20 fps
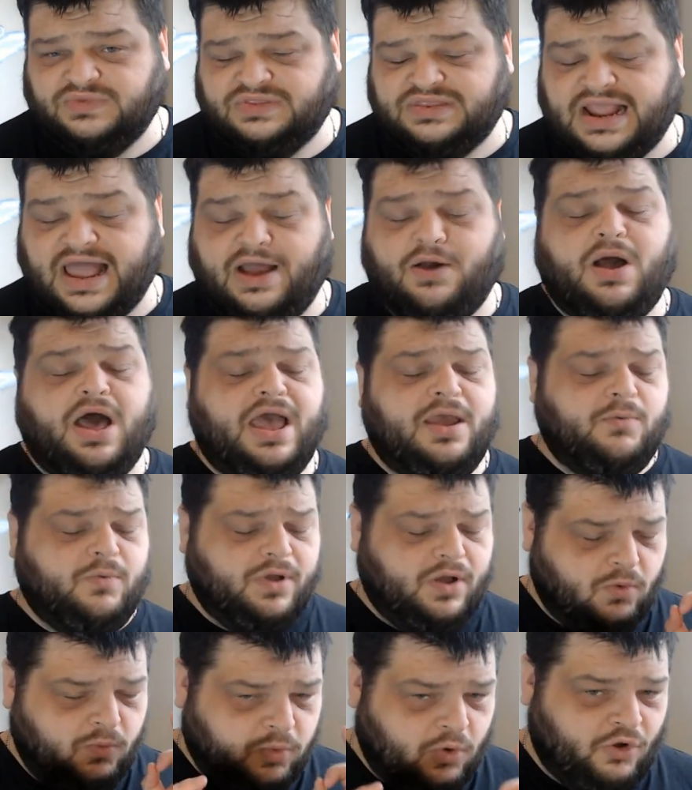Now, I
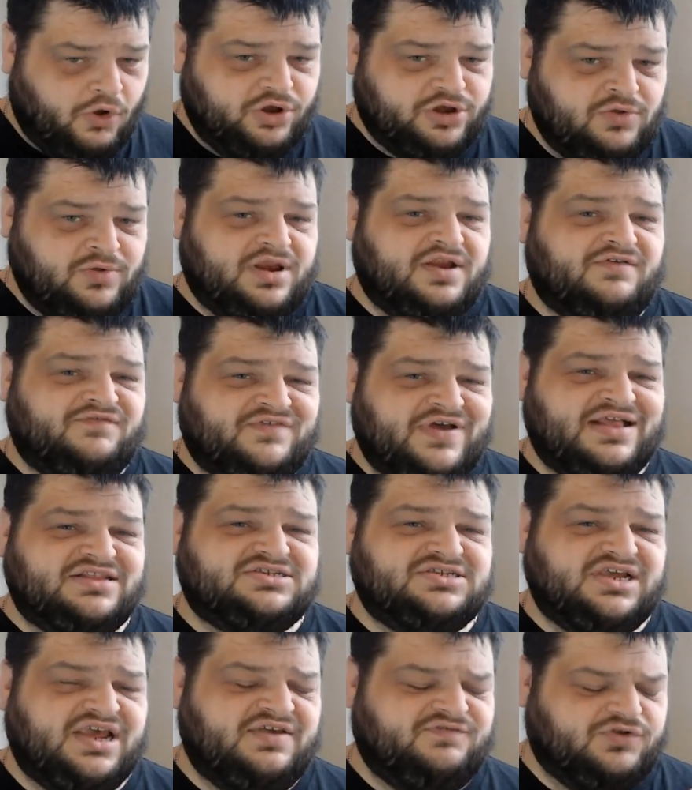will warn you in
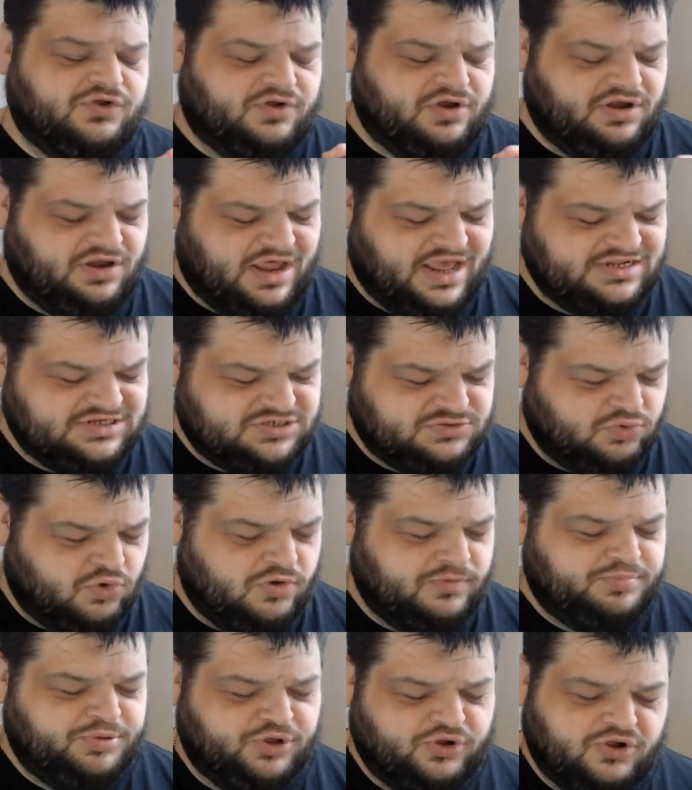advance, if you're a
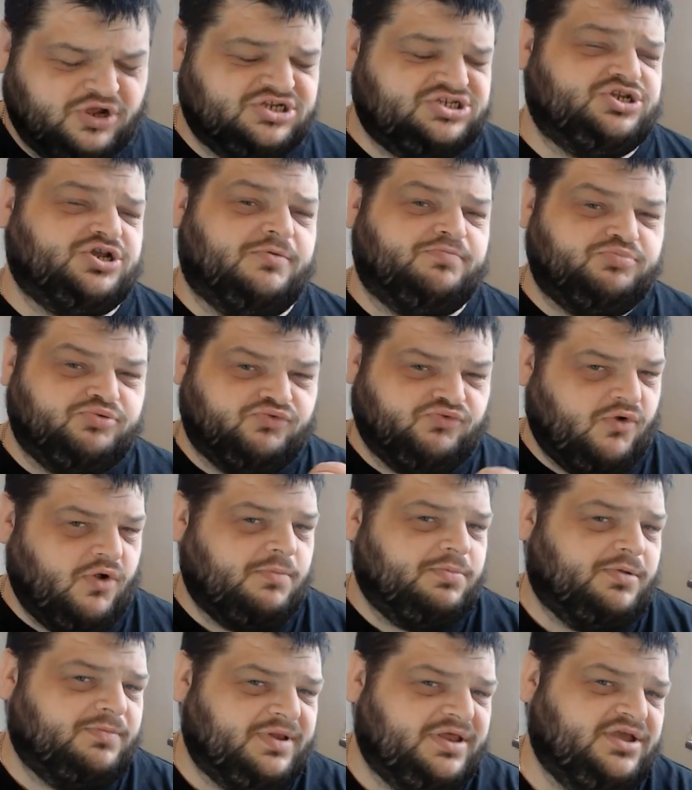Lightsworn purist, you're
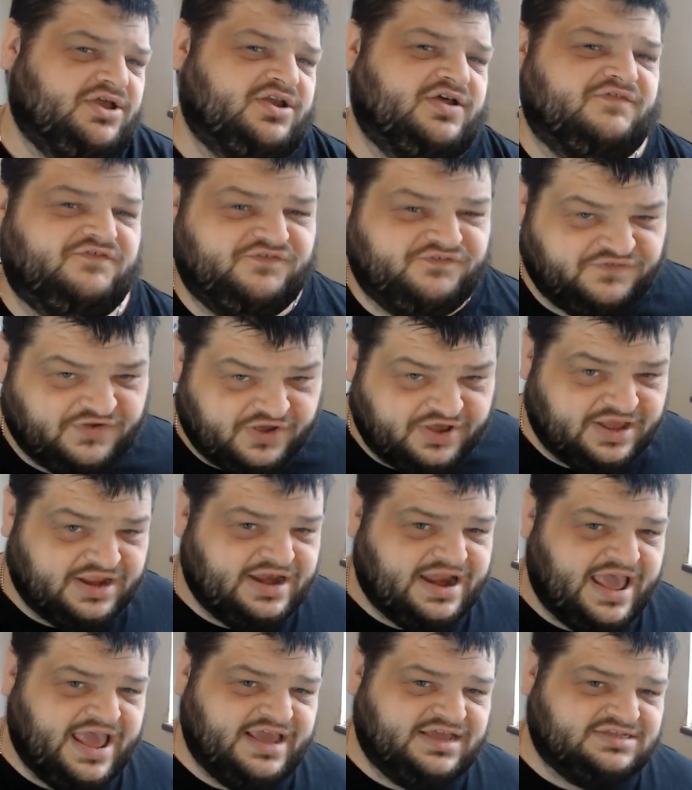probably going to fucking
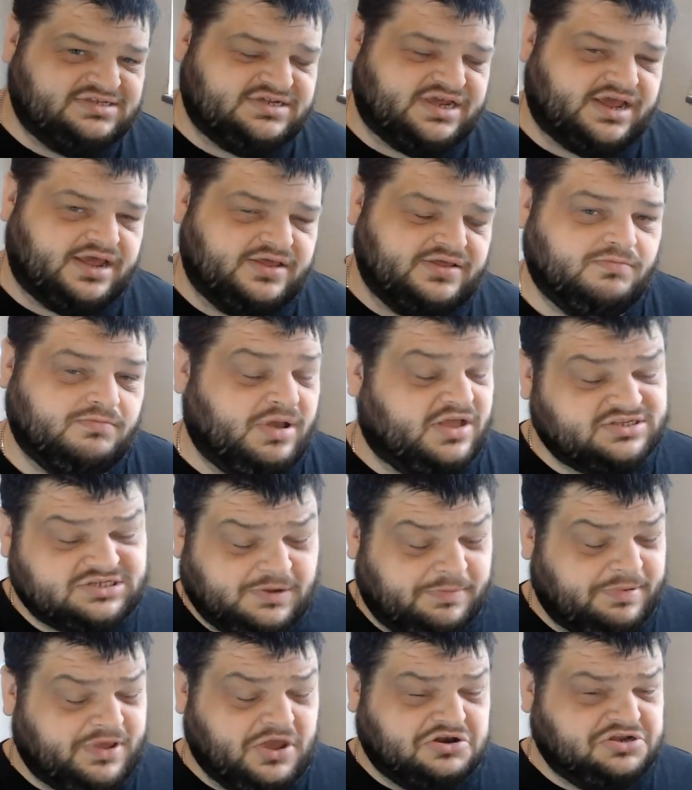hate it. But
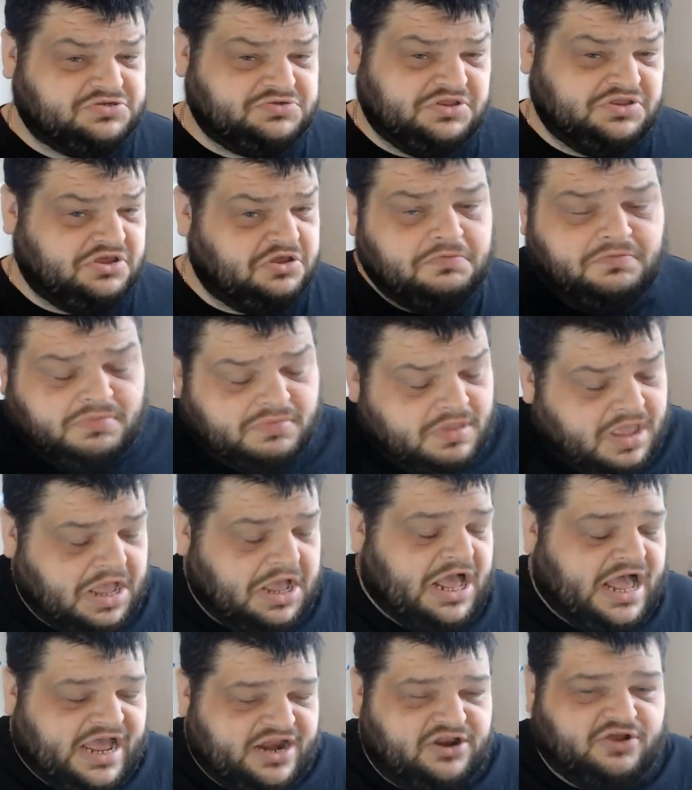to be honest with you,
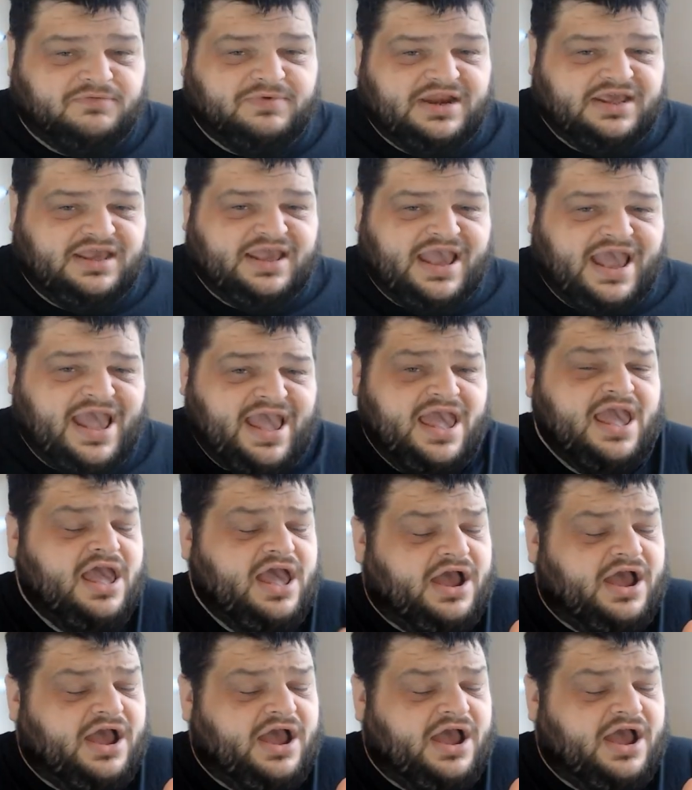I don't really care.